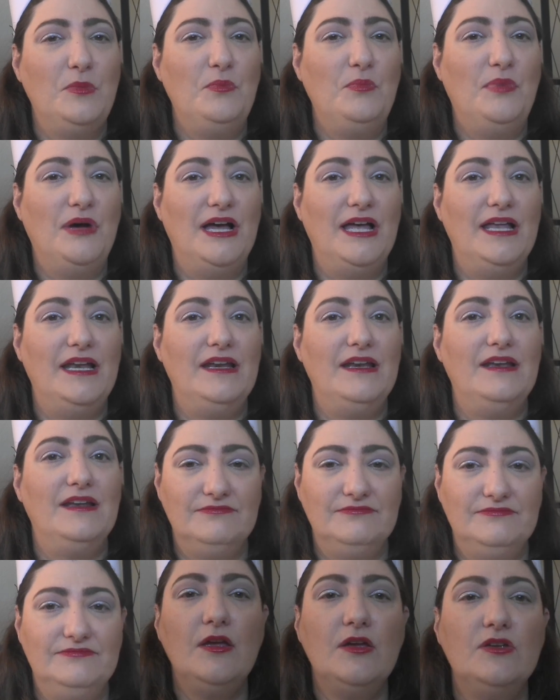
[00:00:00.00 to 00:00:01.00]
but
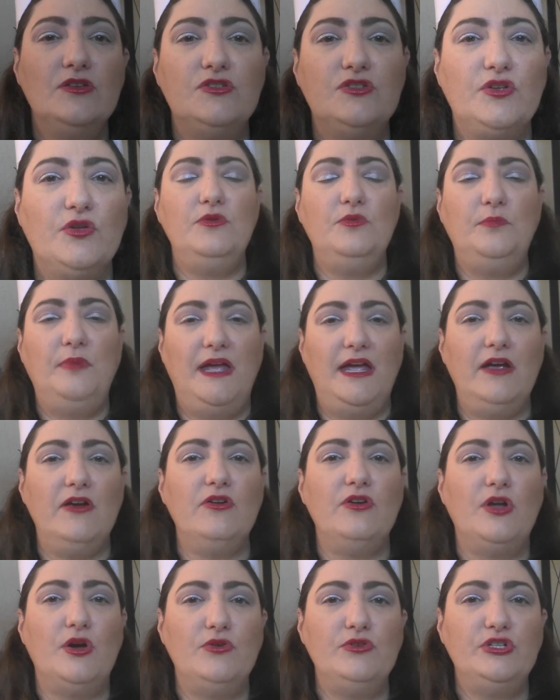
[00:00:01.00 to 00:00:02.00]
so you pair
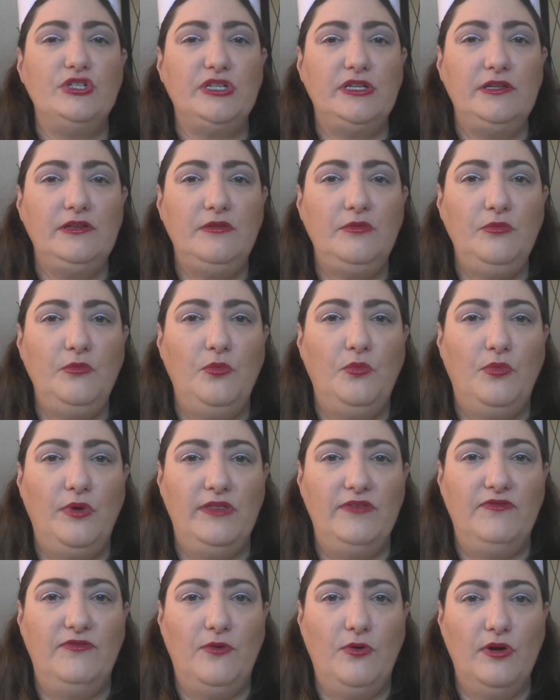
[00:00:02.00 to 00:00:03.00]
Notion
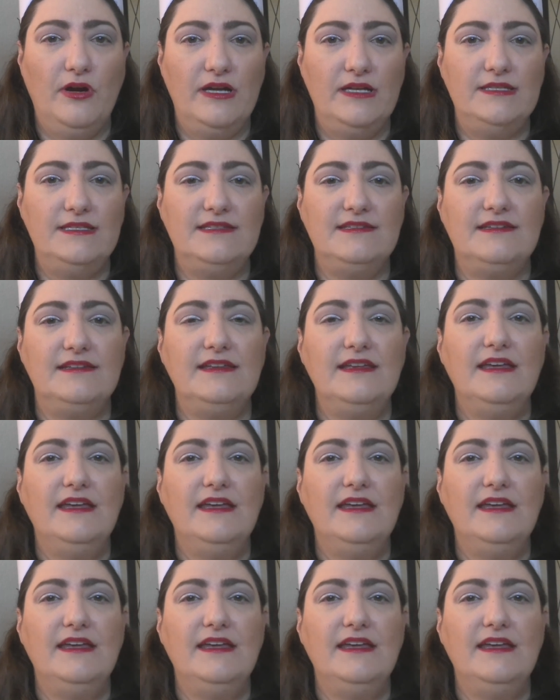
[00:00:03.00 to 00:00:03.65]
with Forest